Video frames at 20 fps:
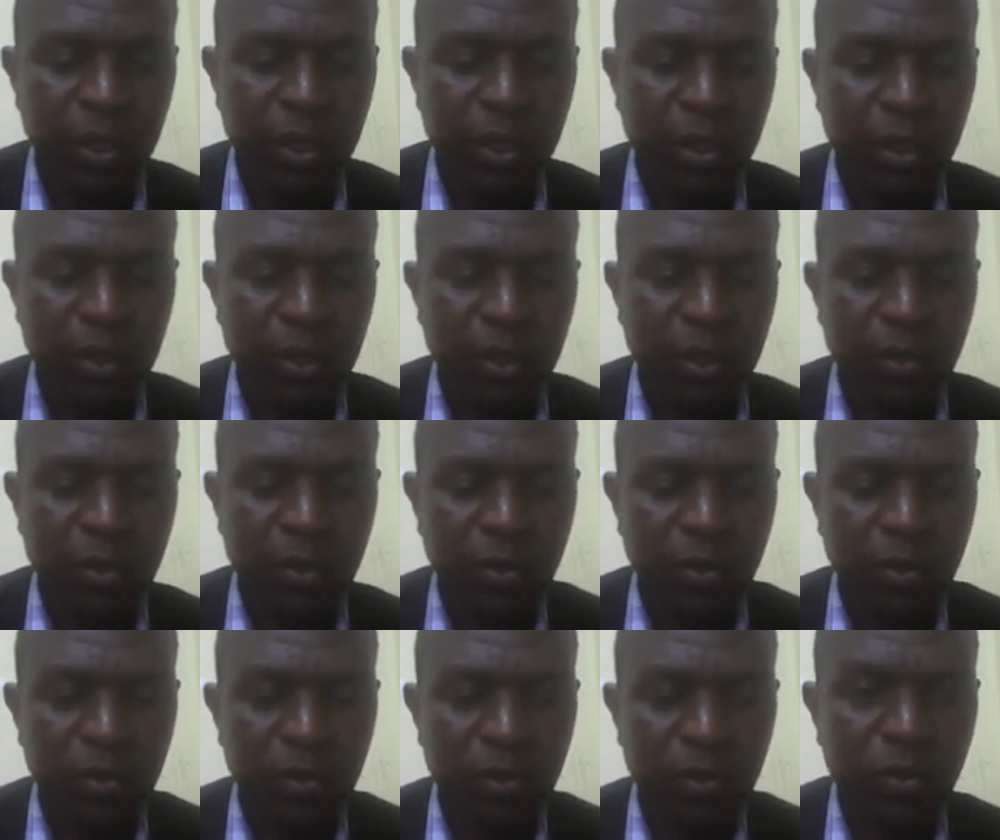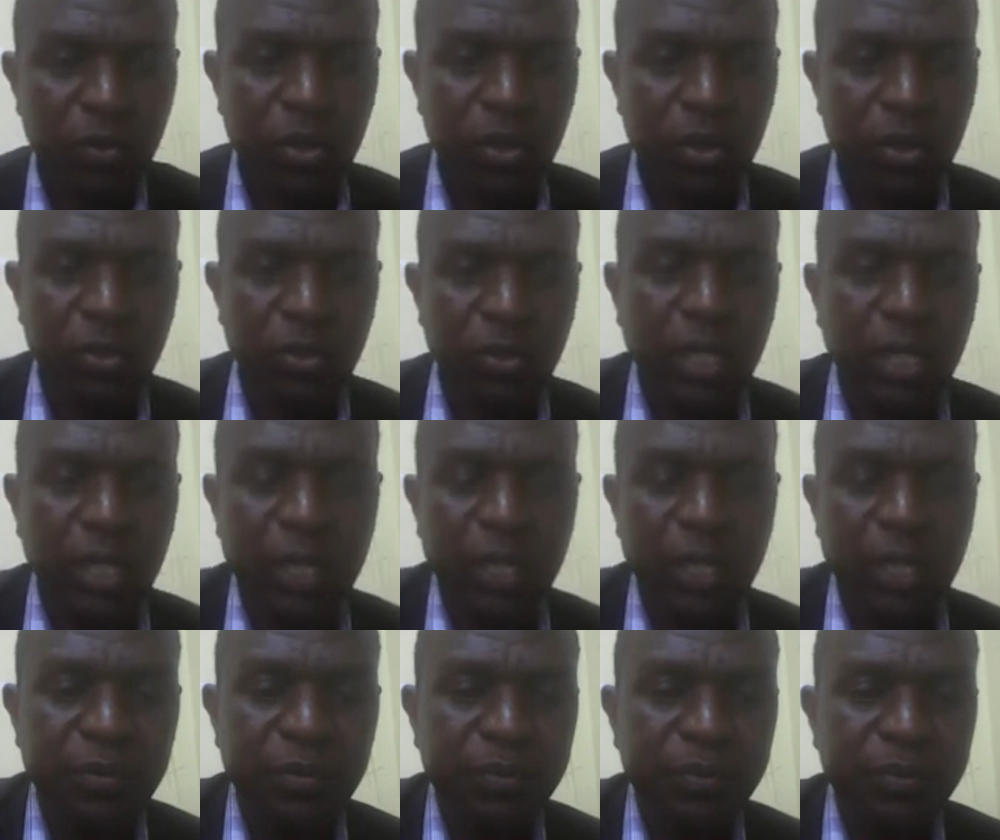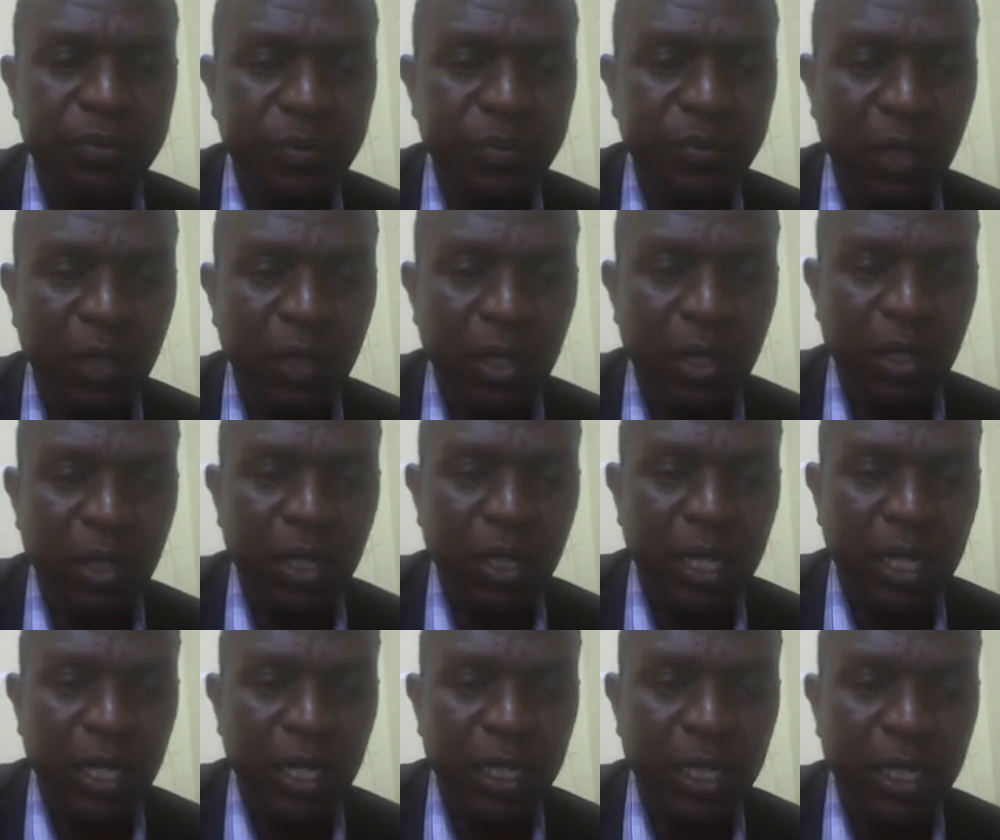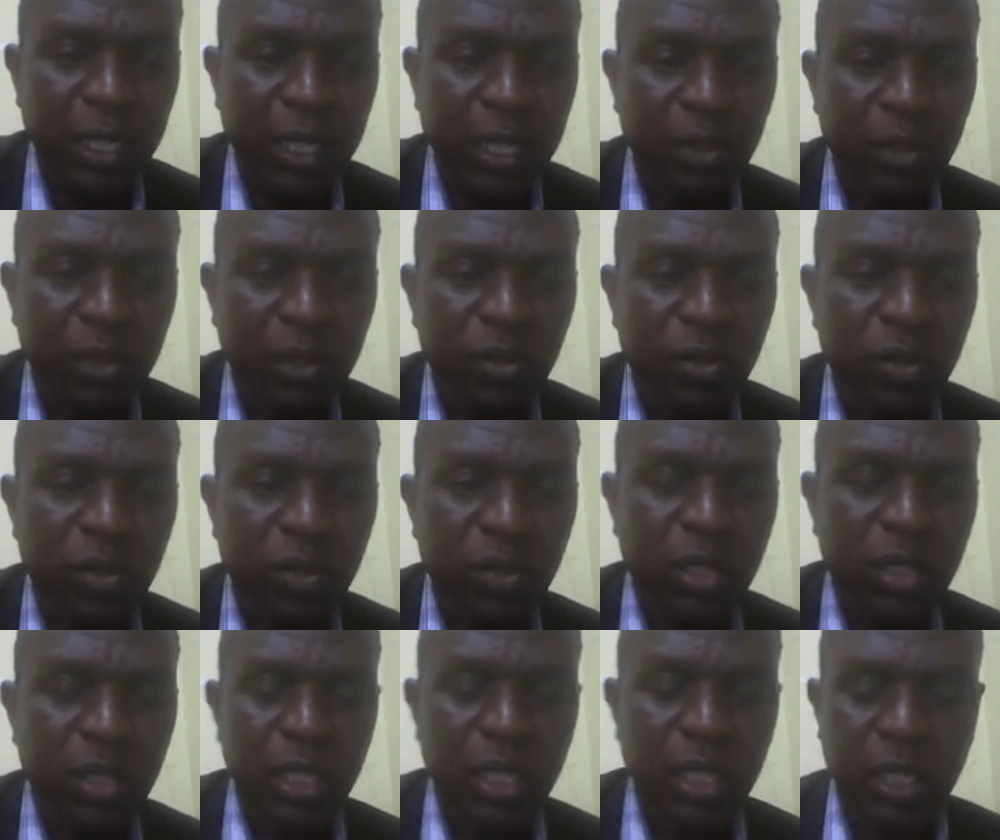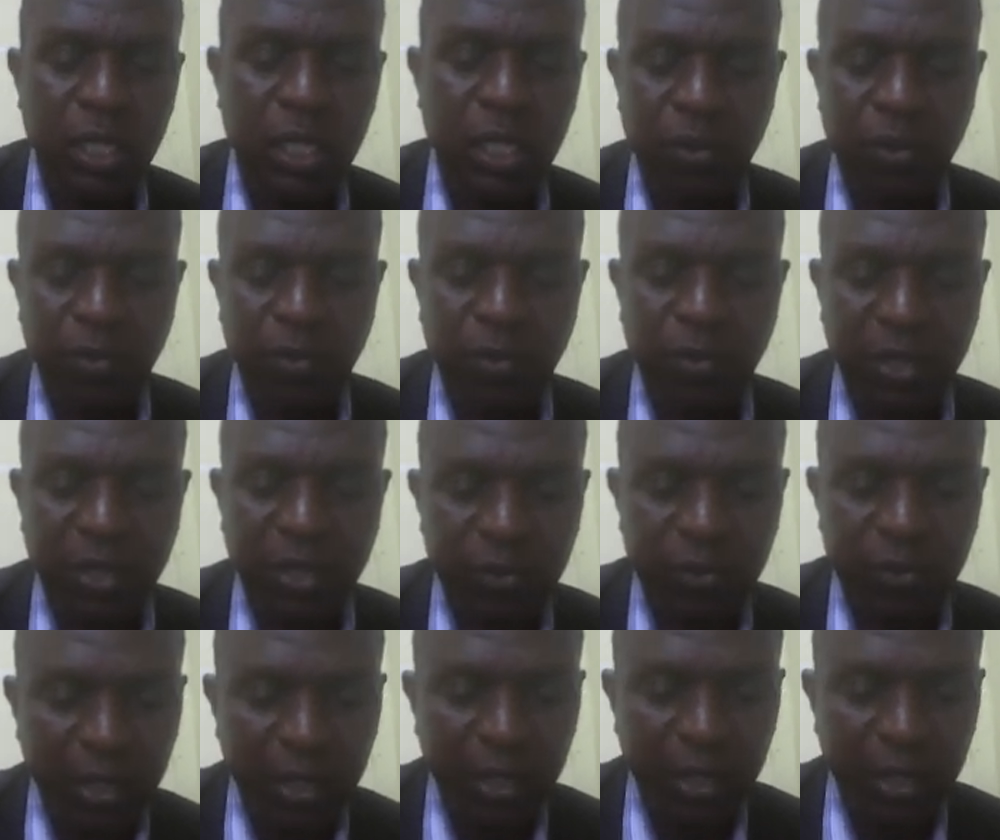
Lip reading: So your username, and then you'll key in your password.